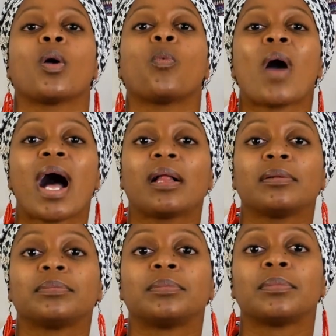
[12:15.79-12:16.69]

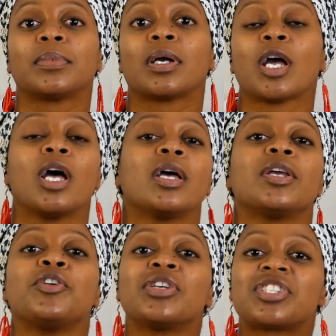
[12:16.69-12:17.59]
Well,
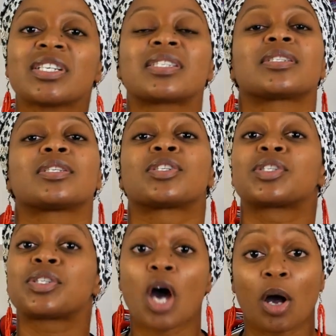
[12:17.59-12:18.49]
you just
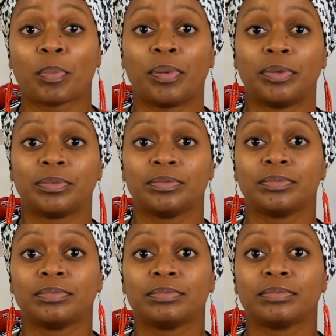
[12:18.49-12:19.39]
stop.
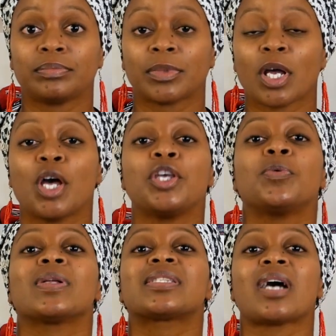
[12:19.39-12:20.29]
You
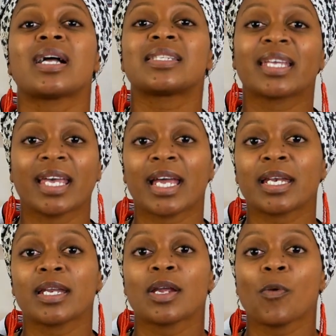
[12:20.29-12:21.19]
will start
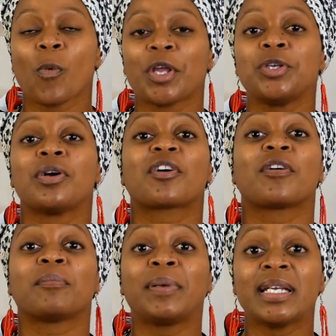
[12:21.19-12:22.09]
again when you have
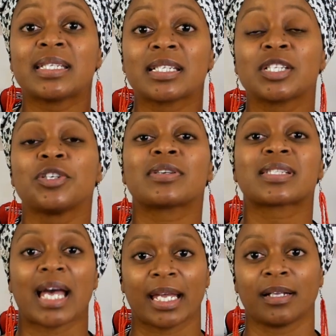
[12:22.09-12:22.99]
completed your
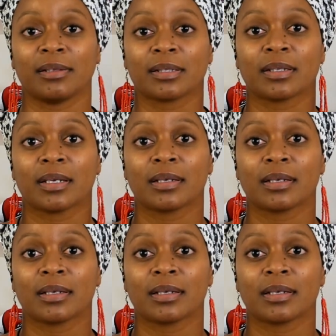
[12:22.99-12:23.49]
cycle.